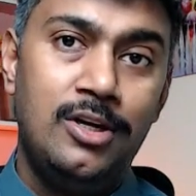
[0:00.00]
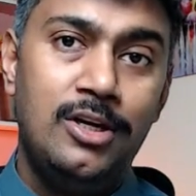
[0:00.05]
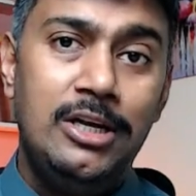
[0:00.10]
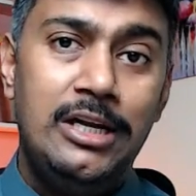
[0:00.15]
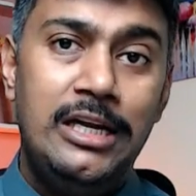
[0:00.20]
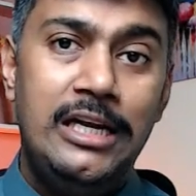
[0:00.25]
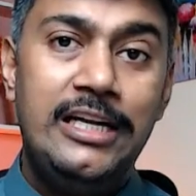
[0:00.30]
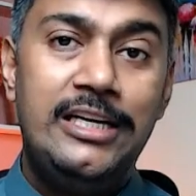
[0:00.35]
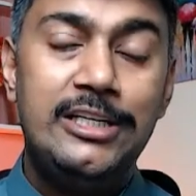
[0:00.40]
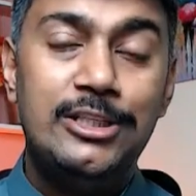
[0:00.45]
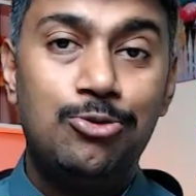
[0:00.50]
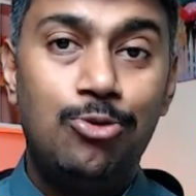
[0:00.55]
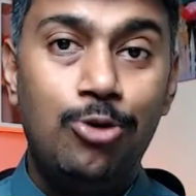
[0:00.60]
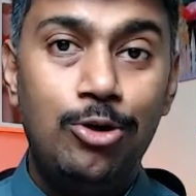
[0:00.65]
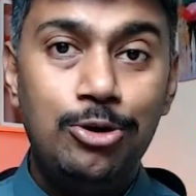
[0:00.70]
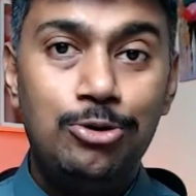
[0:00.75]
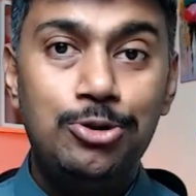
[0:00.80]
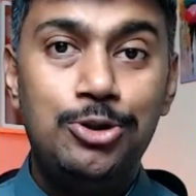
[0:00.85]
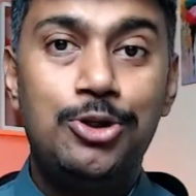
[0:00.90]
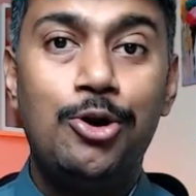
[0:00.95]
It is going
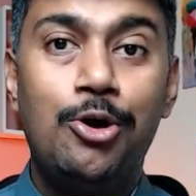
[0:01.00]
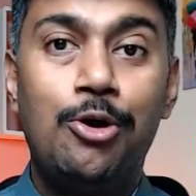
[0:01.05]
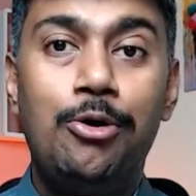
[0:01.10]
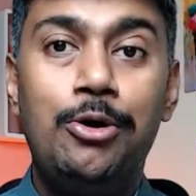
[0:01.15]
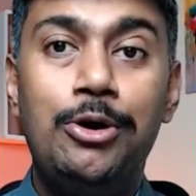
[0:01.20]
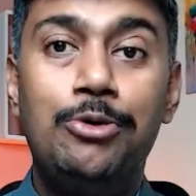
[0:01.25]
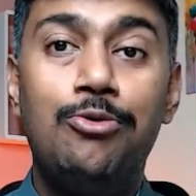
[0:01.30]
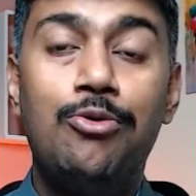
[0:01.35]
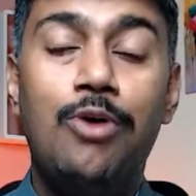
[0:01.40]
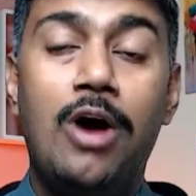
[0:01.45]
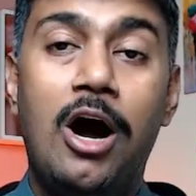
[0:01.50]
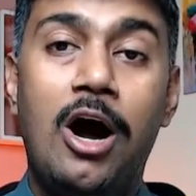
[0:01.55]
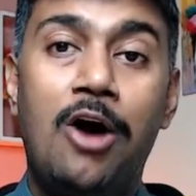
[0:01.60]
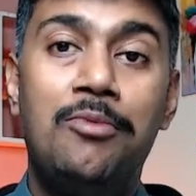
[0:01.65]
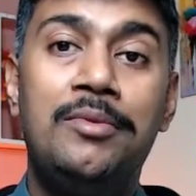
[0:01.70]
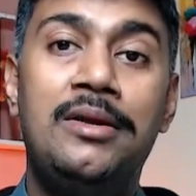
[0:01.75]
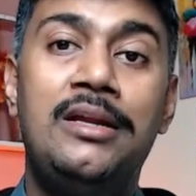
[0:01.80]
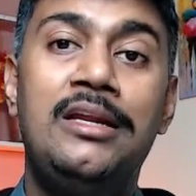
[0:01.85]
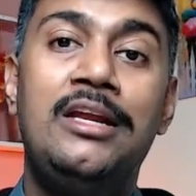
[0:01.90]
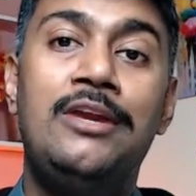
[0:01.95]
to show you how
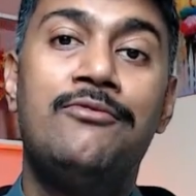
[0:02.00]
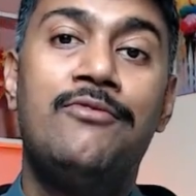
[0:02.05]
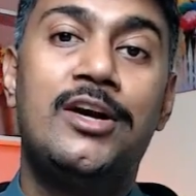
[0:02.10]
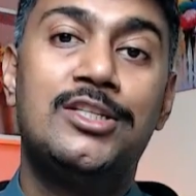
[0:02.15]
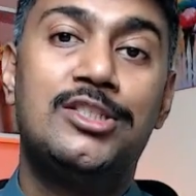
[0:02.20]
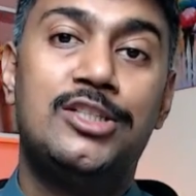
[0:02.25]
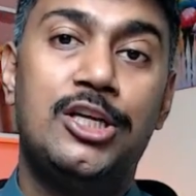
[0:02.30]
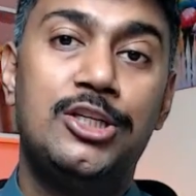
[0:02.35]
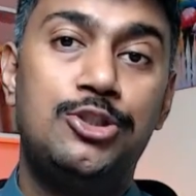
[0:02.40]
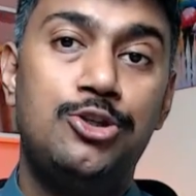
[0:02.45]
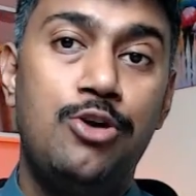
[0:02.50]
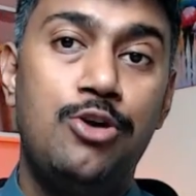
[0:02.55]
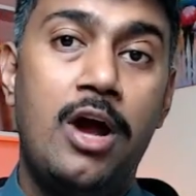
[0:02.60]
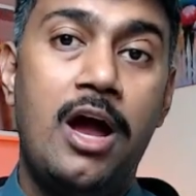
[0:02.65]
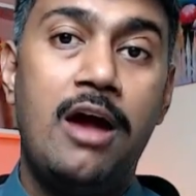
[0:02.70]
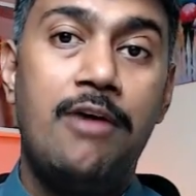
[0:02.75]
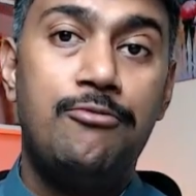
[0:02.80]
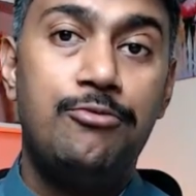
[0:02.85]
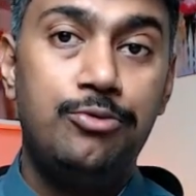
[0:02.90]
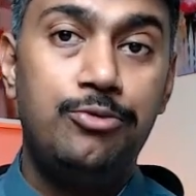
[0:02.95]
many investors you
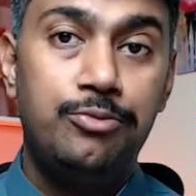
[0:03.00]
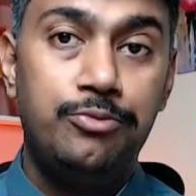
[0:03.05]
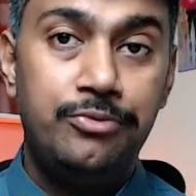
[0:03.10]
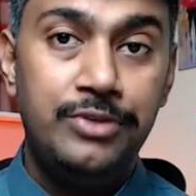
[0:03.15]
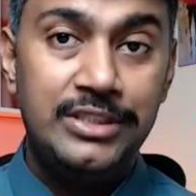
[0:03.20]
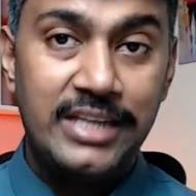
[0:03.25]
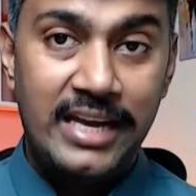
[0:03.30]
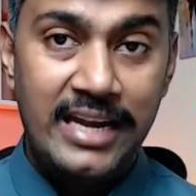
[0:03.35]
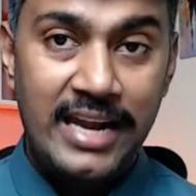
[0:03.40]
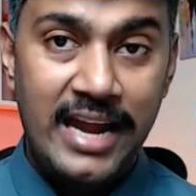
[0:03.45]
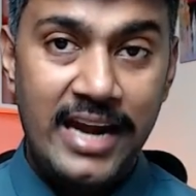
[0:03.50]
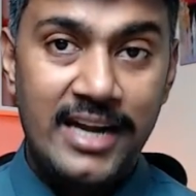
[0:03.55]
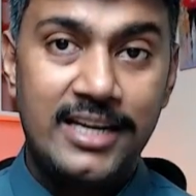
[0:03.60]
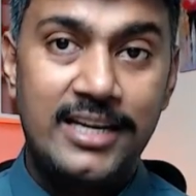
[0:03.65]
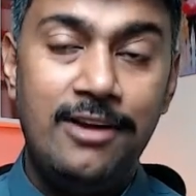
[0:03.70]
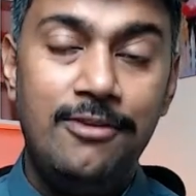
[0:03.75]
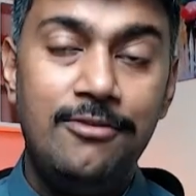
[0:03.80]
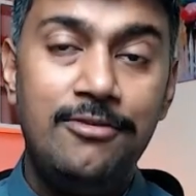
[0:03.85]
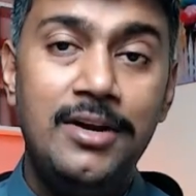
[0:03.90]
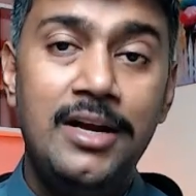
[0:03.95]
have which are
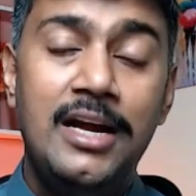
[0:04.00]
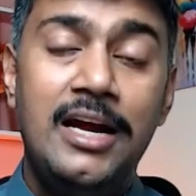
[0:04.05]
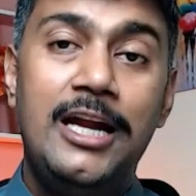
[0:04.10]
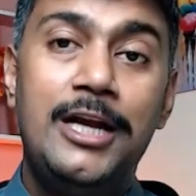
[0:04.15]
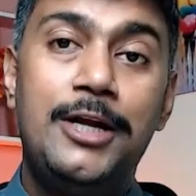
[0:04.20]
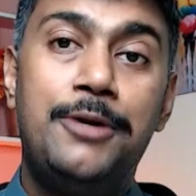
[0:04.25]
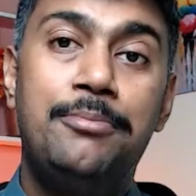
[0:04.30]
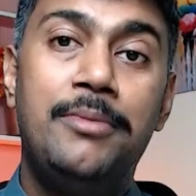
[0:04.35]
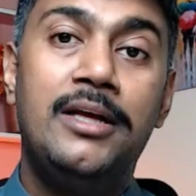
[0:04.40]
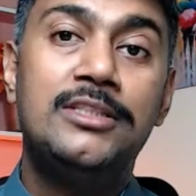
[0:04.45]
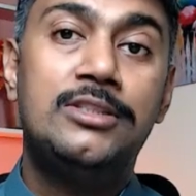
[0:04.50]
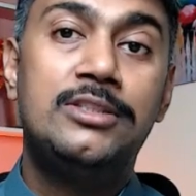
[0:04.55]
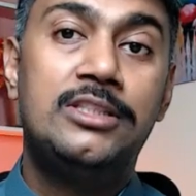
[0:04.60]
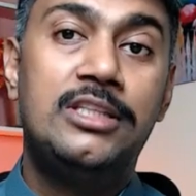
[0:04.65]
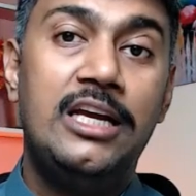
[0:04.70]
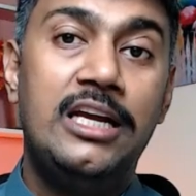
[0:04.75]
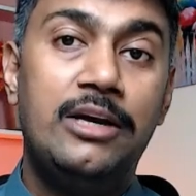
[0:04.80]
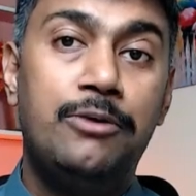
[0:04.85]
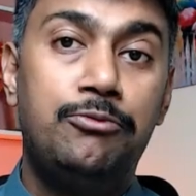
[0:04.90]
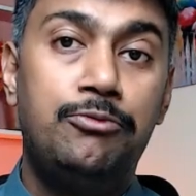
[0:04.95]
active. It means
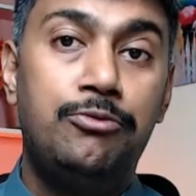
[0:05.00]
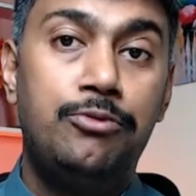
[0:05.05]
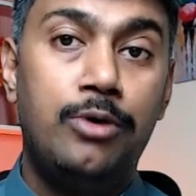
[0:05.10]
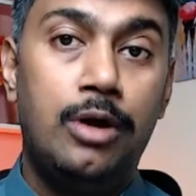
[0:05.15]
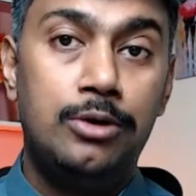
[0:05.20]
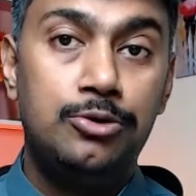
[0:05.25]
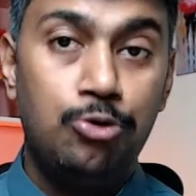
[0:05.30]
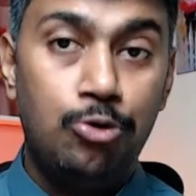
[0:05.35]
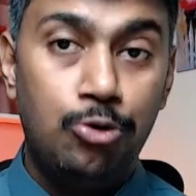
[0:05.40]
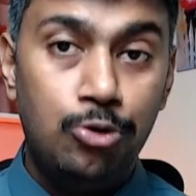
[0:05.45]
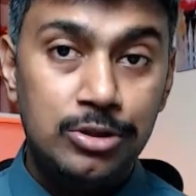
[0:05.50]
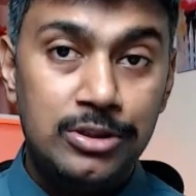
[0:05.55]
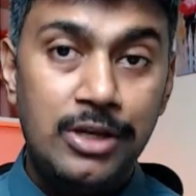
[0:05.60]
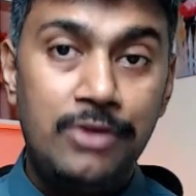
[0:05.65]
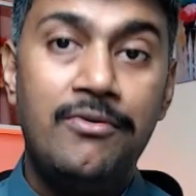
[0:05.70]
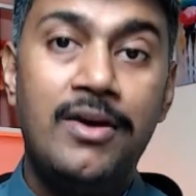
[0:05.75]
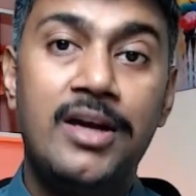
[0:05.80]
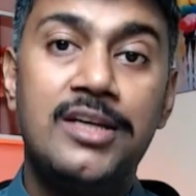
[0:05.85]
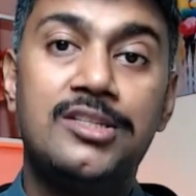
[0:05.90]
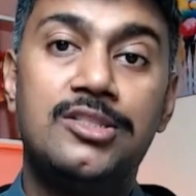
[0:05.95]
those
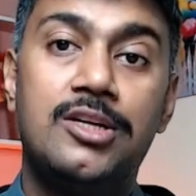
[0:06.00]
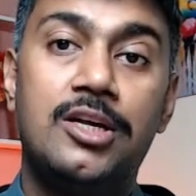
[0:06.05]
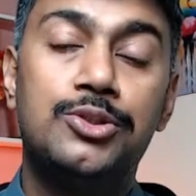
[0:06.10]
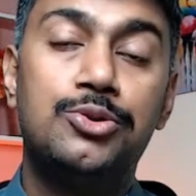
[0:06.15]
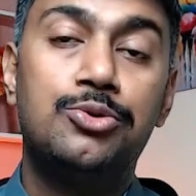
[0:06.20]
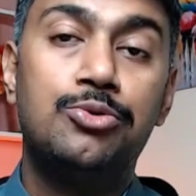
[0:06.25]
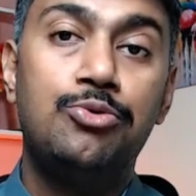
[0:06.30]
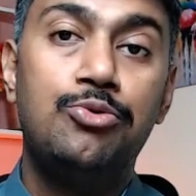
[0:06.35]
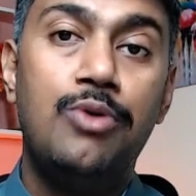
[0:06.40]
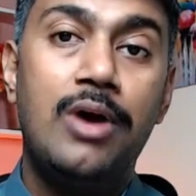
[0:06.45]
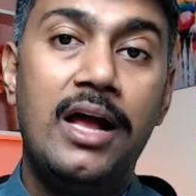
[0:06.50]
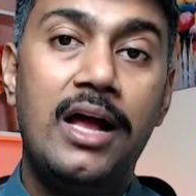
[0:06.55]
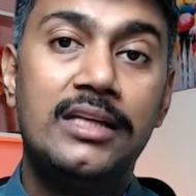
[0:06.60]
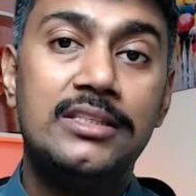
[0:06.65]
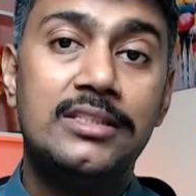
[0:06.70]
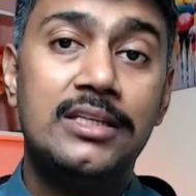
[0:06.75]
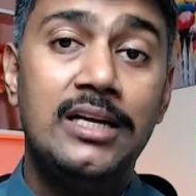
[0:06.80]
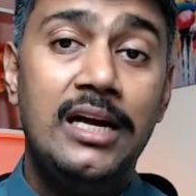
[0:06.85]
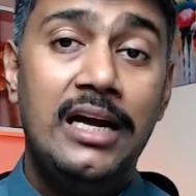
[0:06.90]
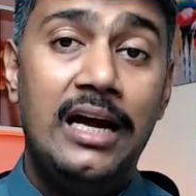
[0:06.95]
investors who has
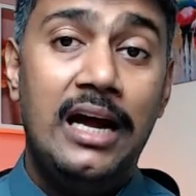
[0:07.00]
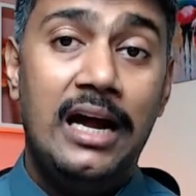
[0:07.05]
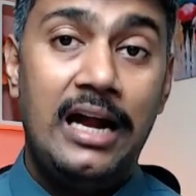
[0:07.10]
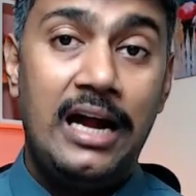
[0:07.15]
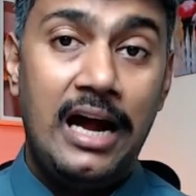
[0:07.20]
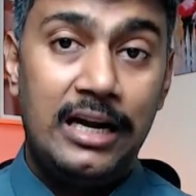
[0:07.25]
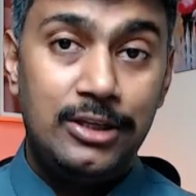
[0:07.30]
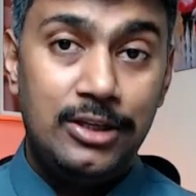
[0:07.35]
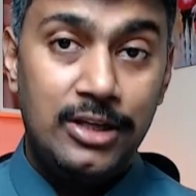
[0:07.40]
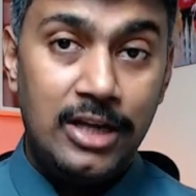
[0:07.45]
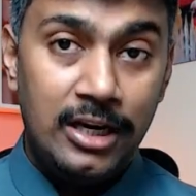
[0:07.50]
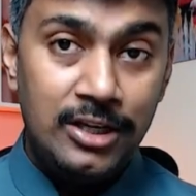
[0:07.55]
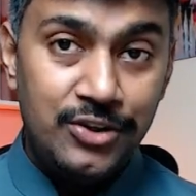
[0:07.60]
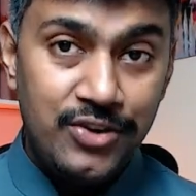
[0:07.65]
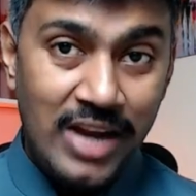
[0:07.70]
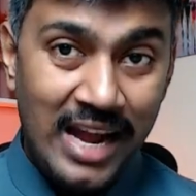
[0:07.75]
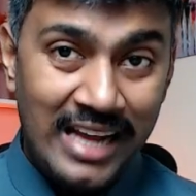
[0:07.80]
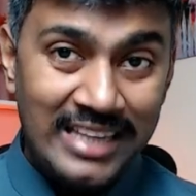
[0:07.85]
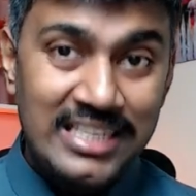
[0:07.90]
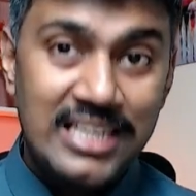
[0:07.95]
done
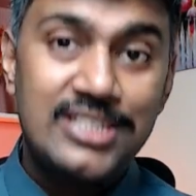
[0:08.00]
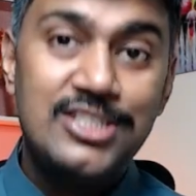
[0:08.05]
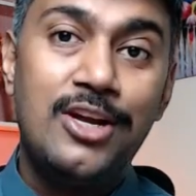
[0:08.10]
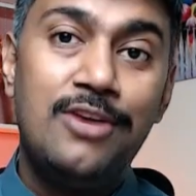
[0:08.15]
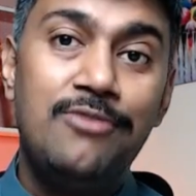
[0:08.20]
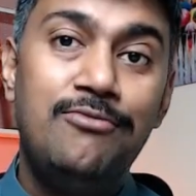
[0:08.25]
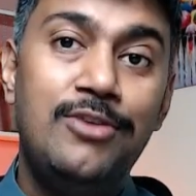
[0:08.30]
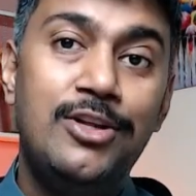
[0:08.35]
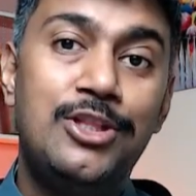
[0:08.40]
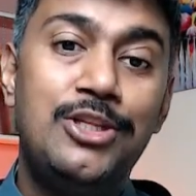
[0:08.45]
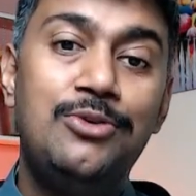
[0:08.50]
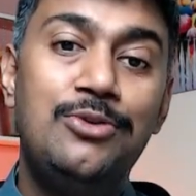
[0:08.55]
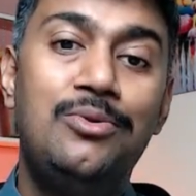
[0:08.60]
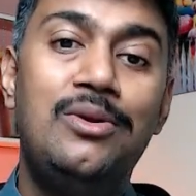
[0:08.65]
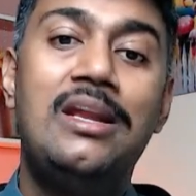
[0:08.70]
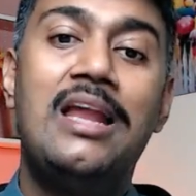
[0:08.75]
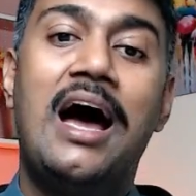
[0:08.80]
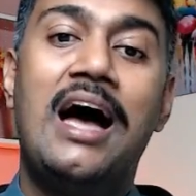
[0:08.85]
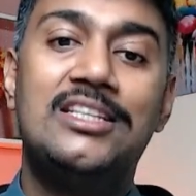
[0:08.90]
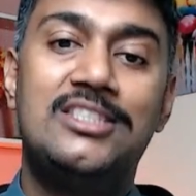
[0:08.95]
transaction with you in
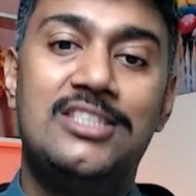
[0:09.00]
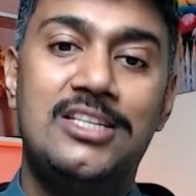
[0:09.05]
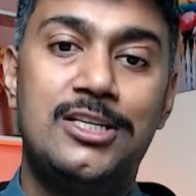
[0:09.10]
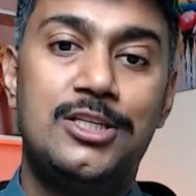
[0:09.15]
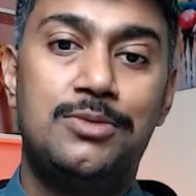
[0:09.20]
last 6